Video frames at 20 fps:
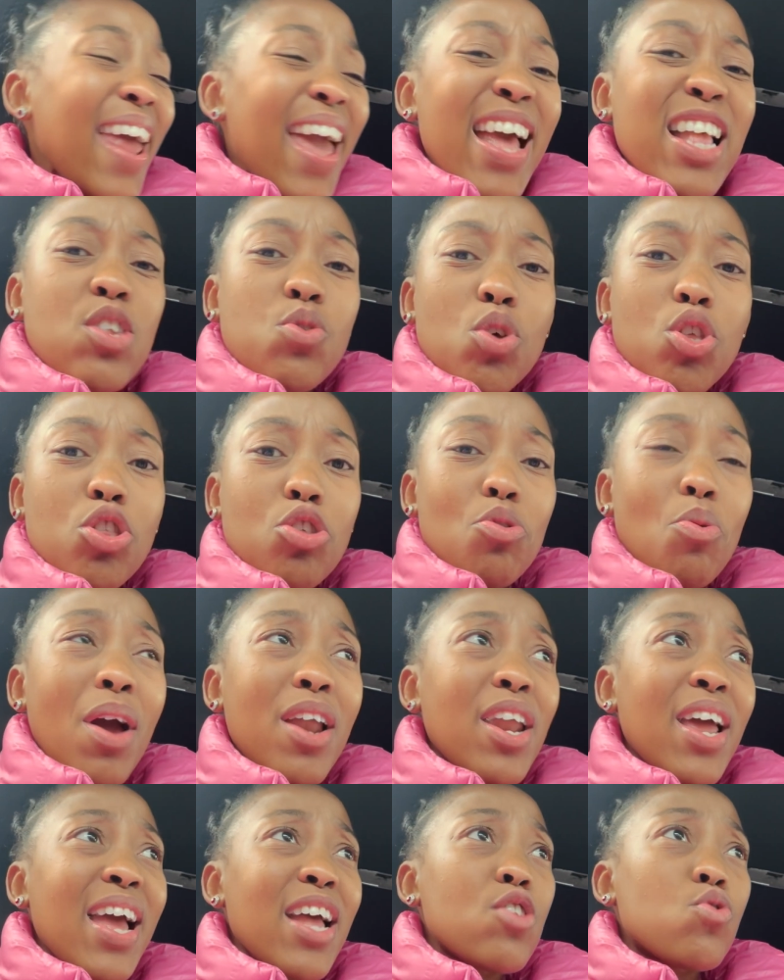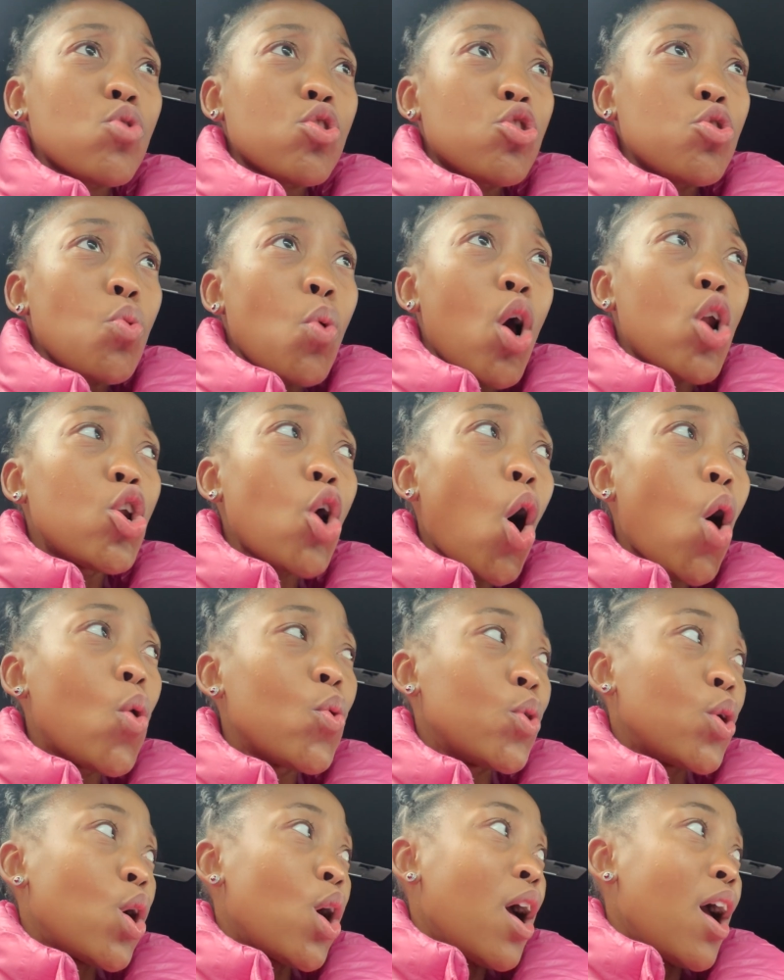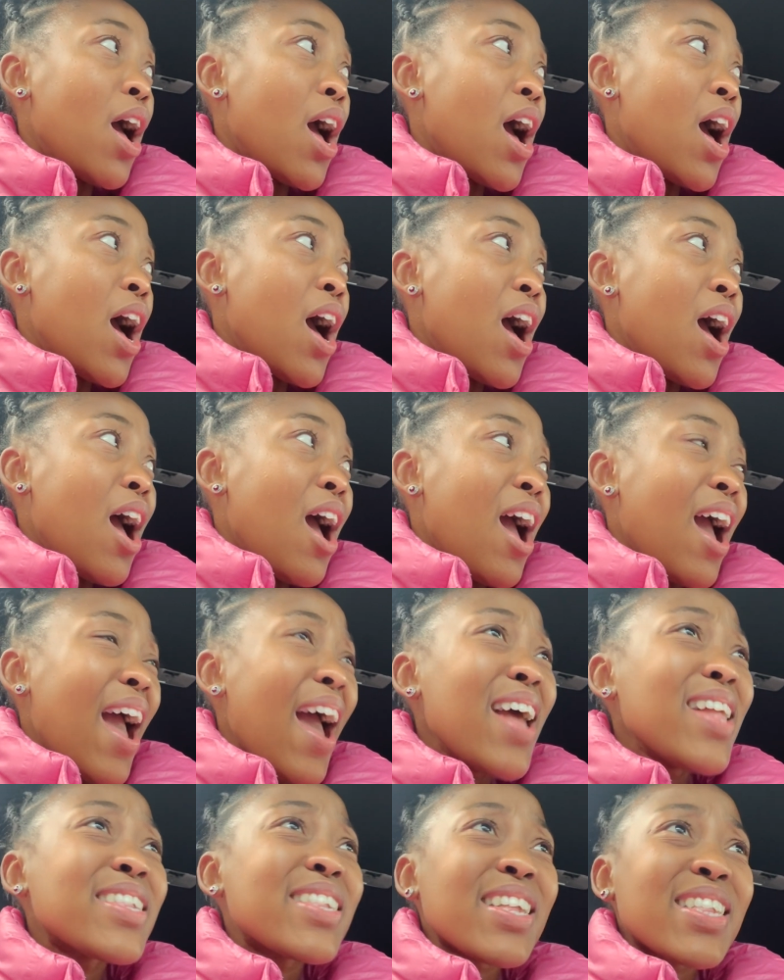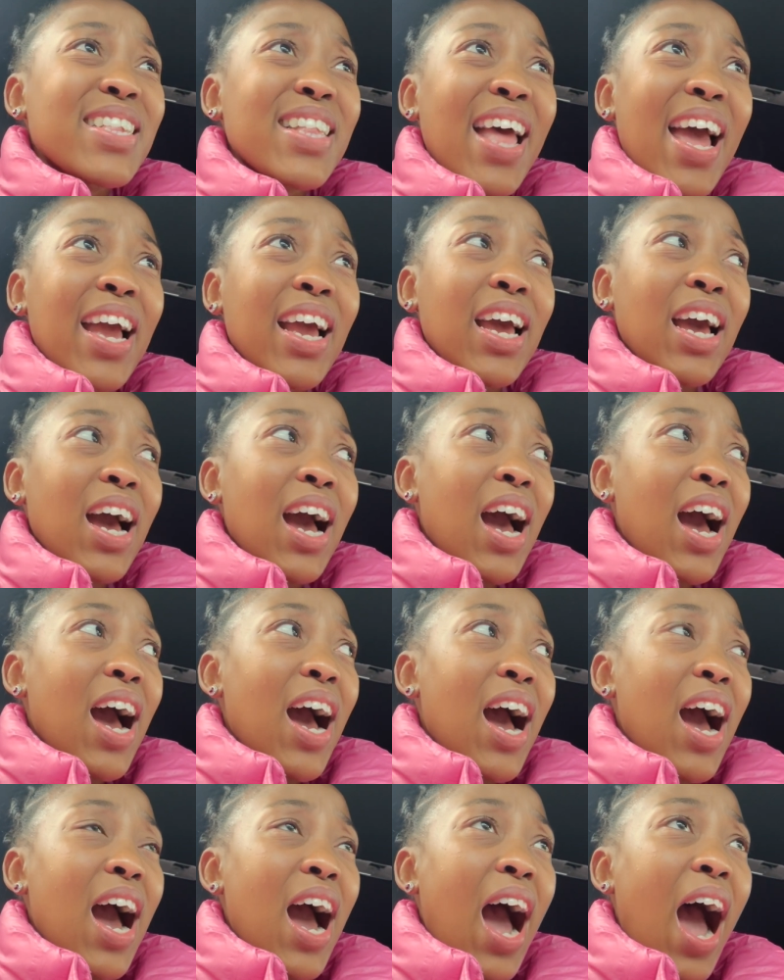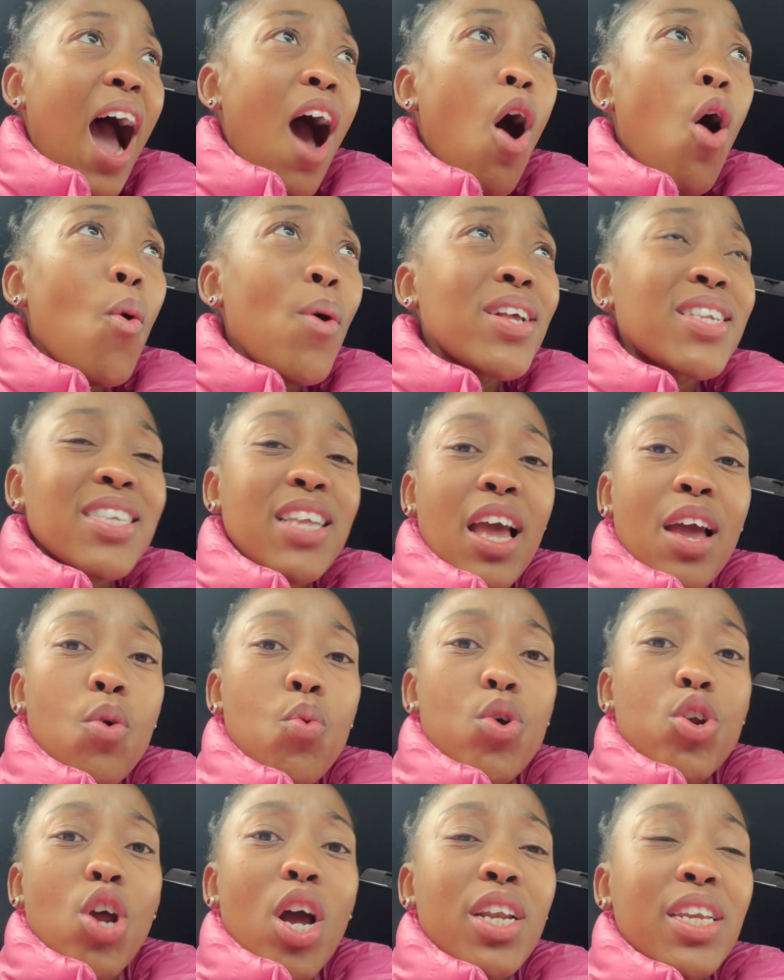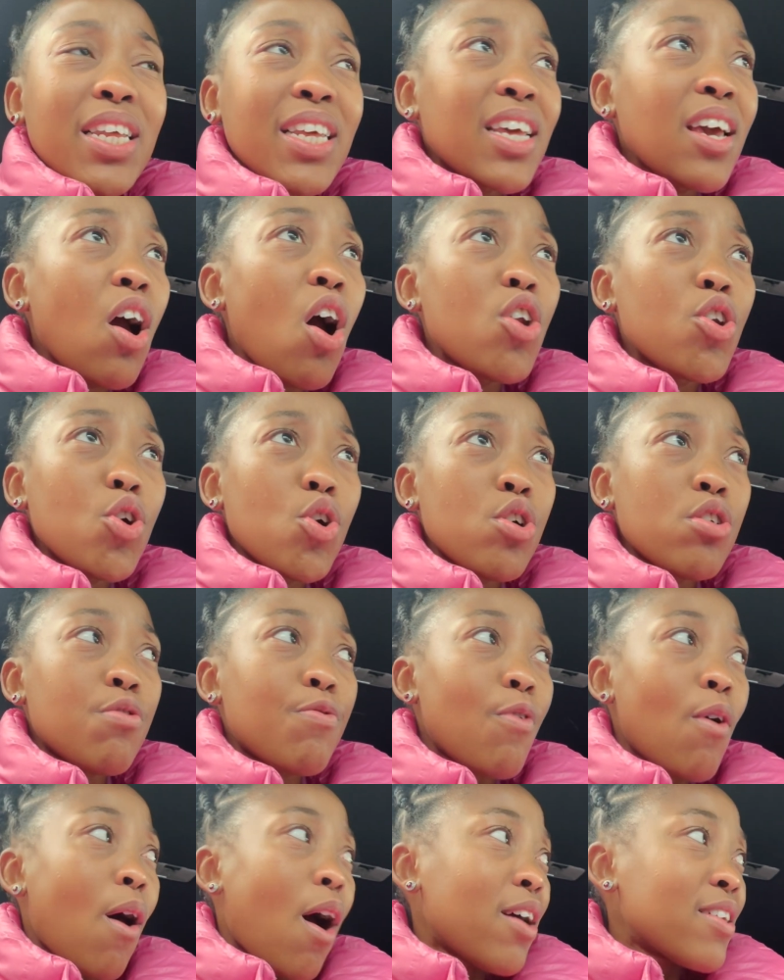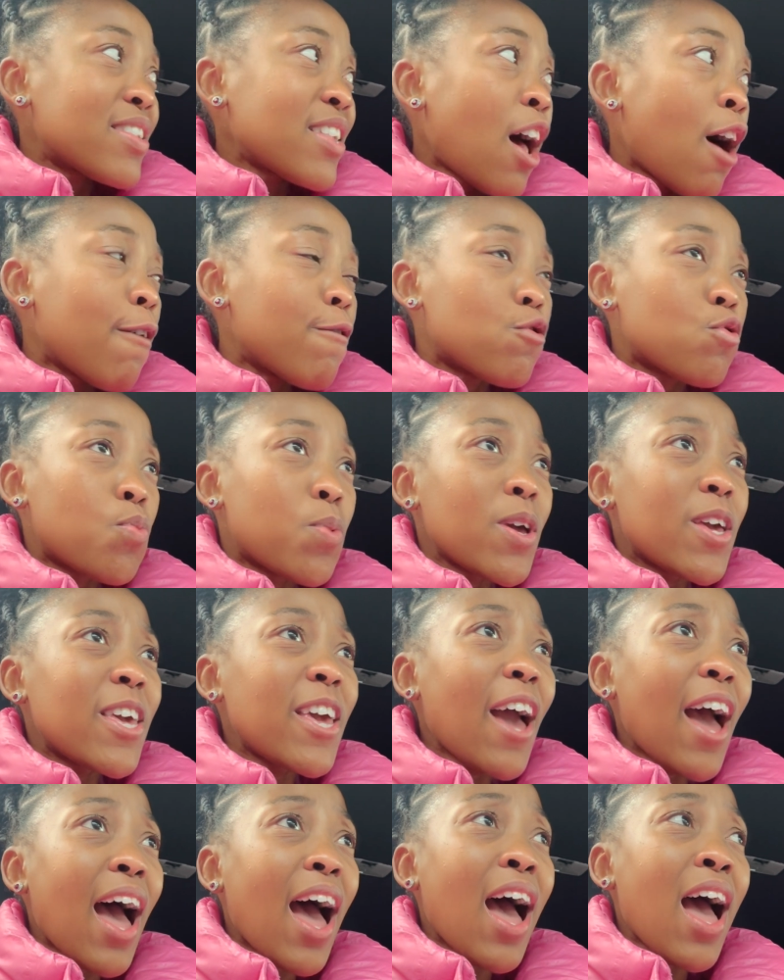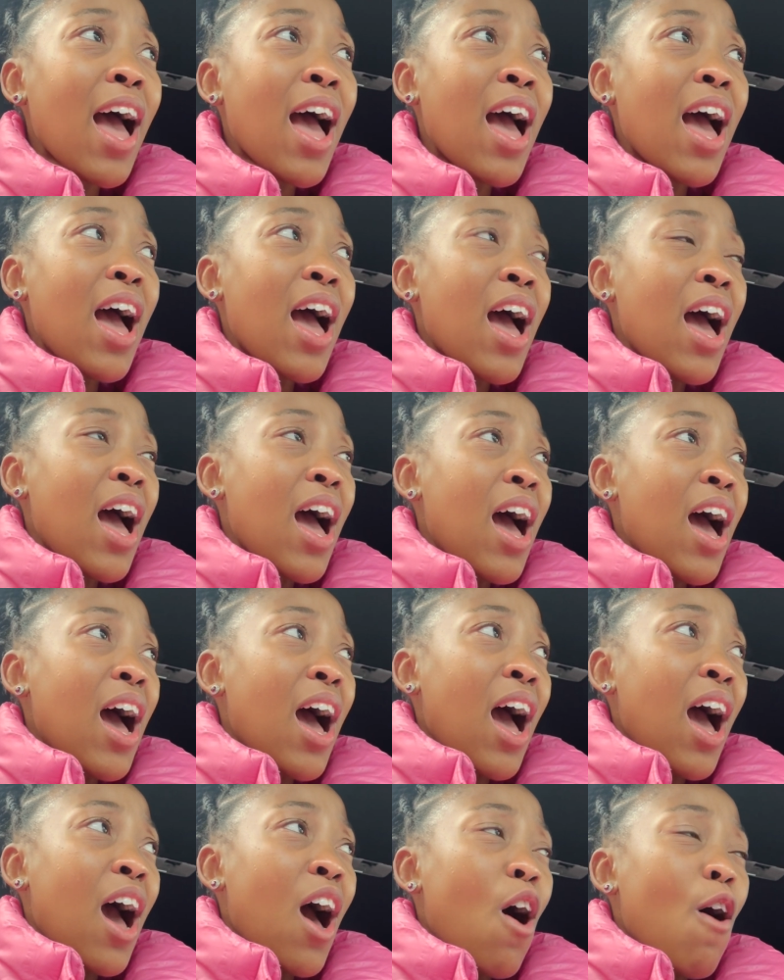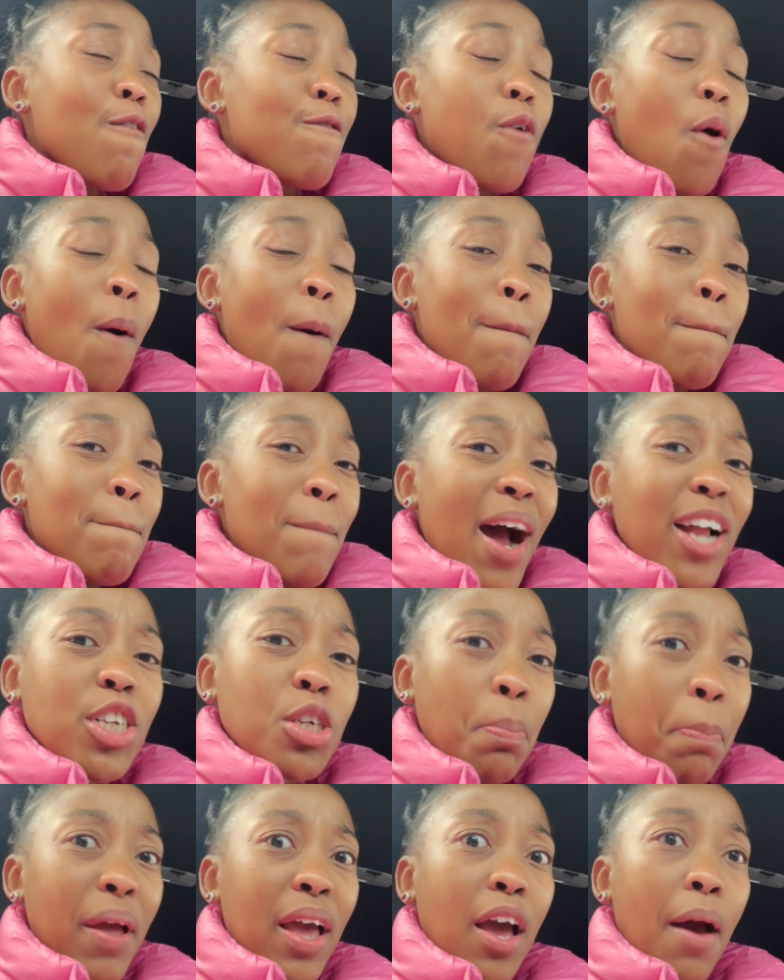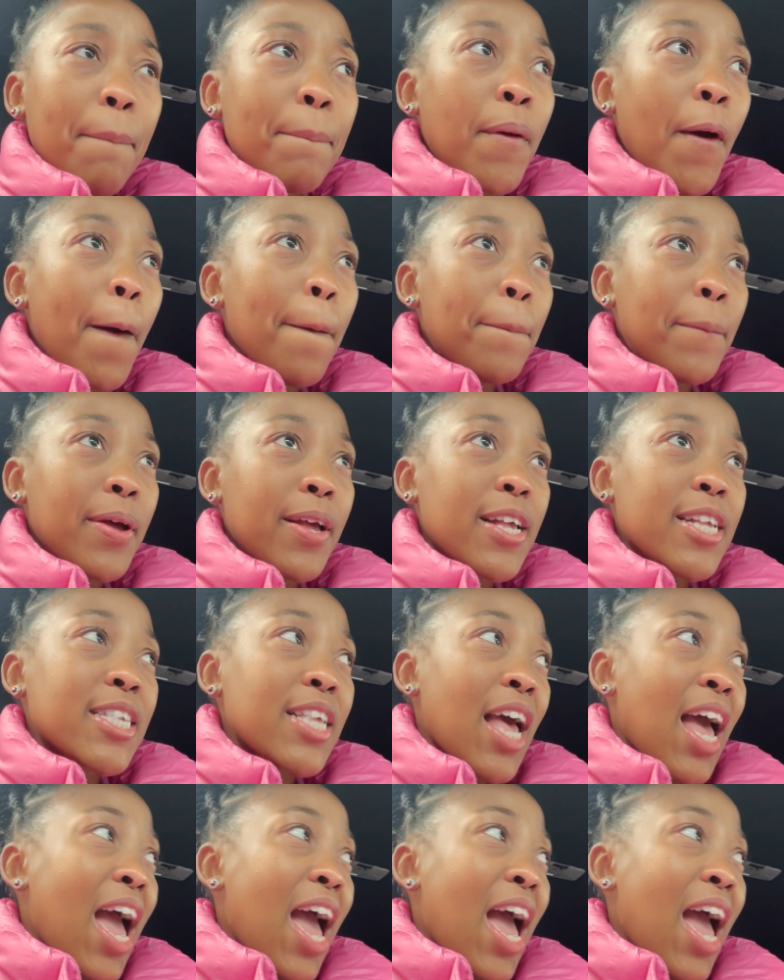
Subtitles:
ends with you and ends with you alone. Hence, it's like I always say, we're not here on earth for ourselves. We're here for a much bigger purpose.